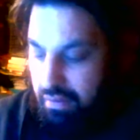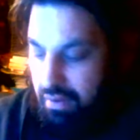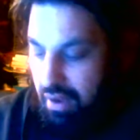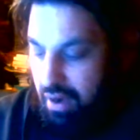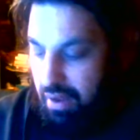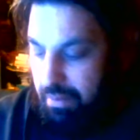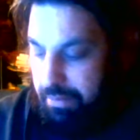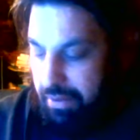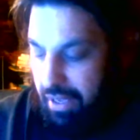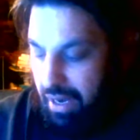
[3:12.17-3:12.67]

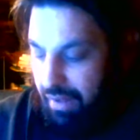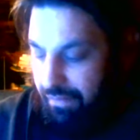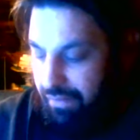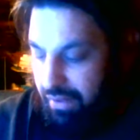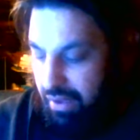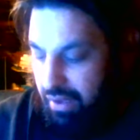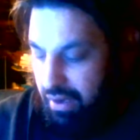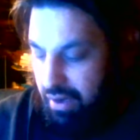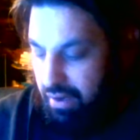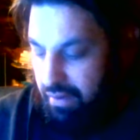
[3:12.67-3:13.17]
Then I'm going to have
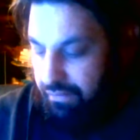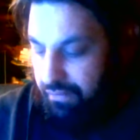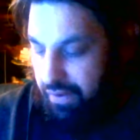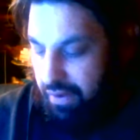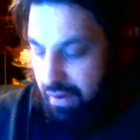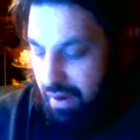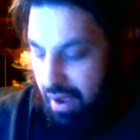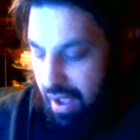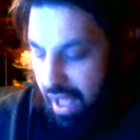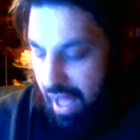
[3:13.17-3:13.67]
to,
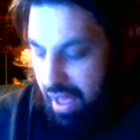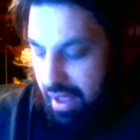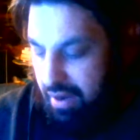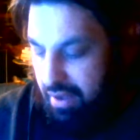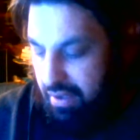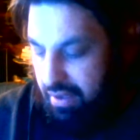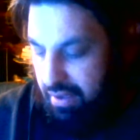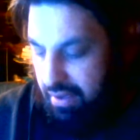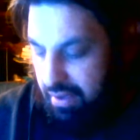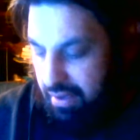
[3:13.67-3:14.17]
figure out how
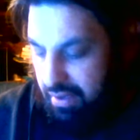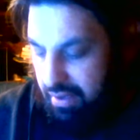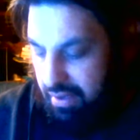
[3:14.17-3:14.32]
to